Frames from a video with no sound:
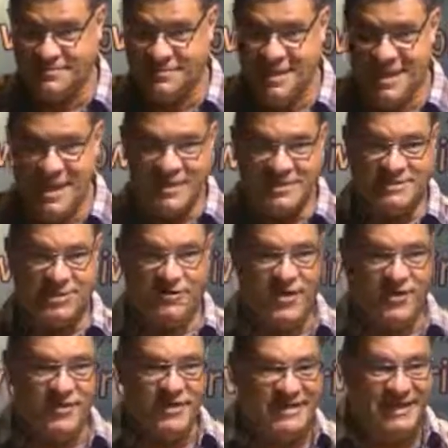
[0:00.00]
So there
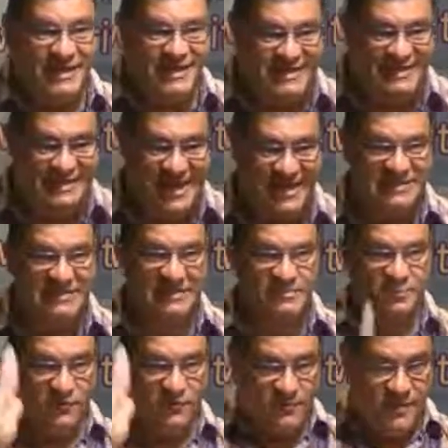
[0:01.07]
is an ascending
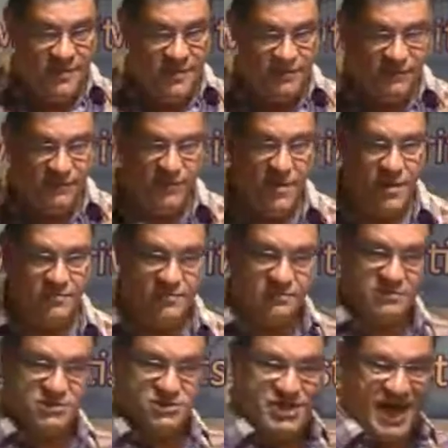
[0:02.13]
movement from
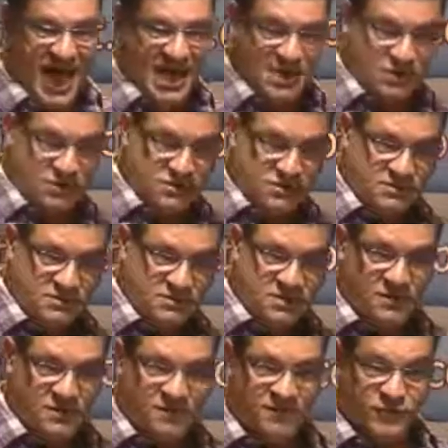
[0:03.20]
shadow,
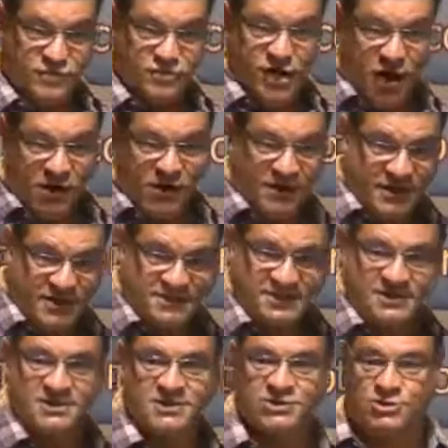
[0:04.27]
from darkness
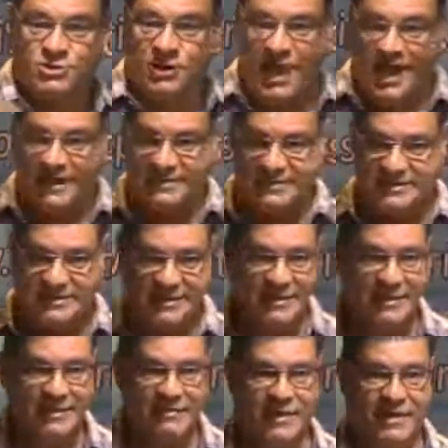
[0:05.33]
to light,
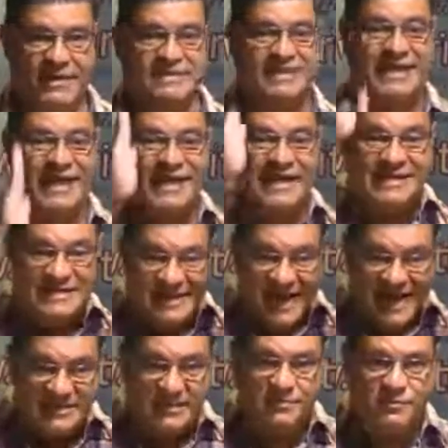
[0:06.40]
but it's an
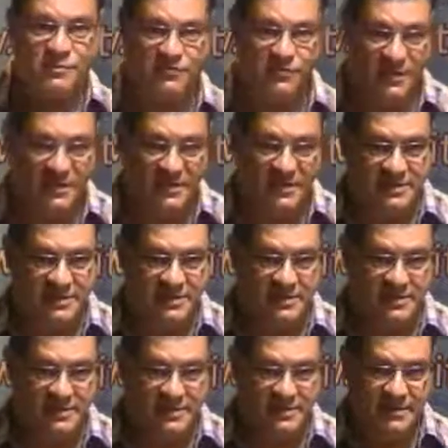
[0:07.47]
ascending movement.
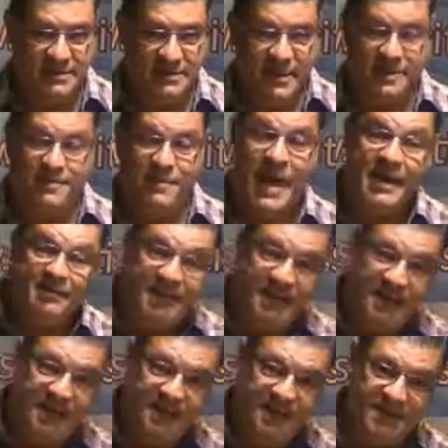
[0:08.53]
It may
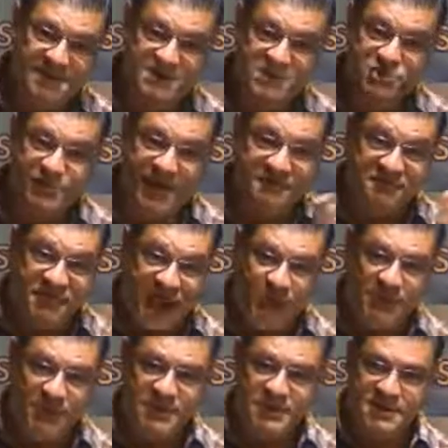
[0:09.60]
be
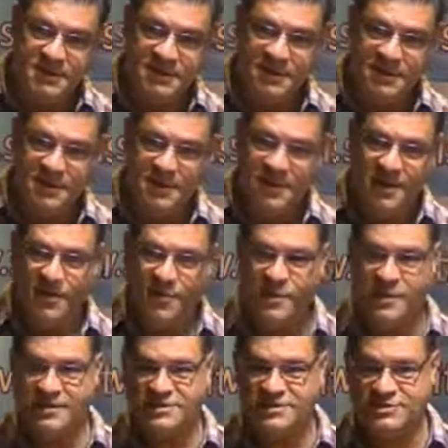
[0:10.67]
straightforward
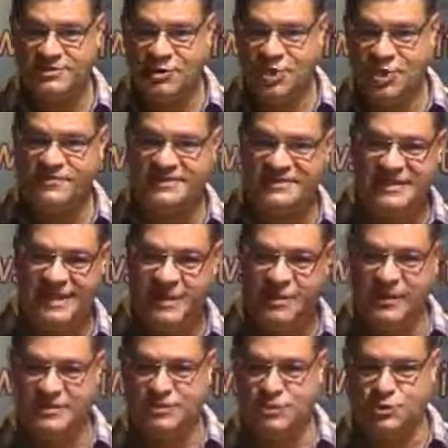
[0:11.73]
or sort of
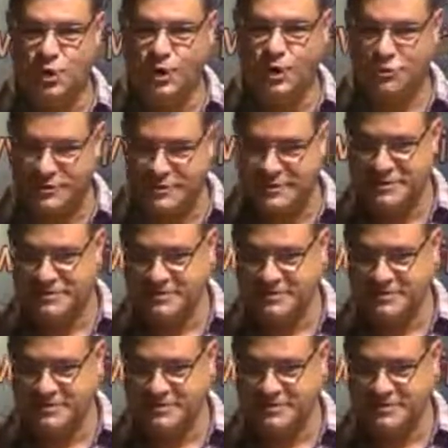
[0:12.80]
sinuous, tortuous.